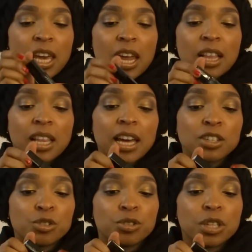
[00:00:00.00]
And I
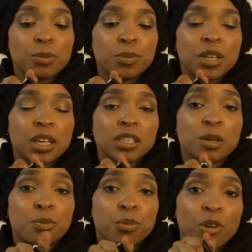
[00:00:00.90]
like Julep because
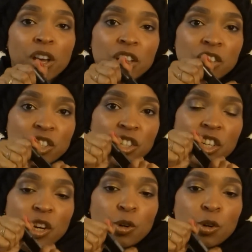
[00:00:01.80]
the brush